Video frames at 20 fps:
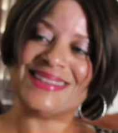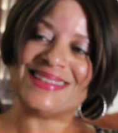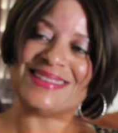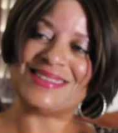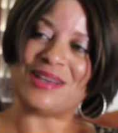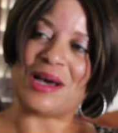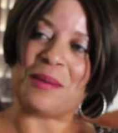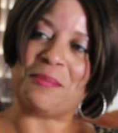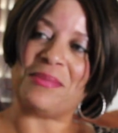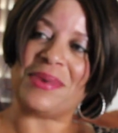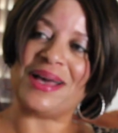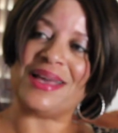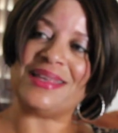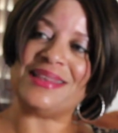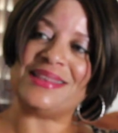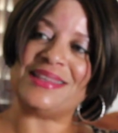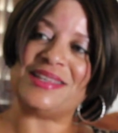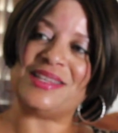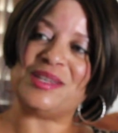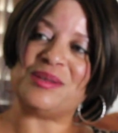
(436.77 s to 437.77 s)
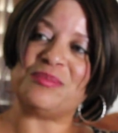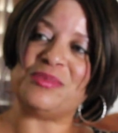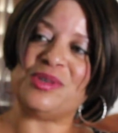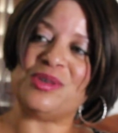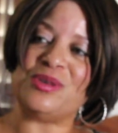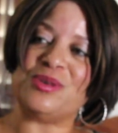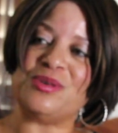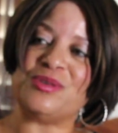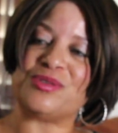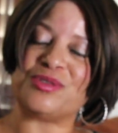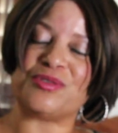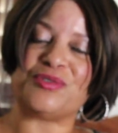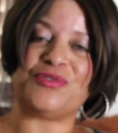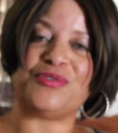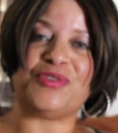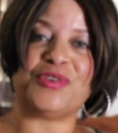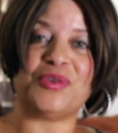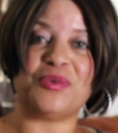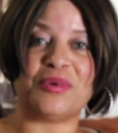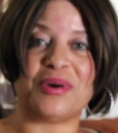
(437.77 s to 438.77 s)
So I might let him use a
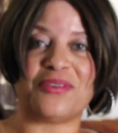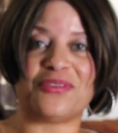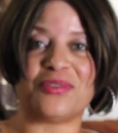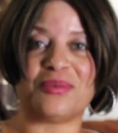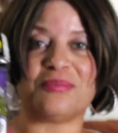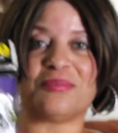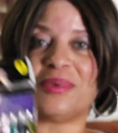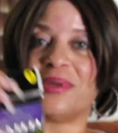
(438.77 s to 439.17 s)
few of them,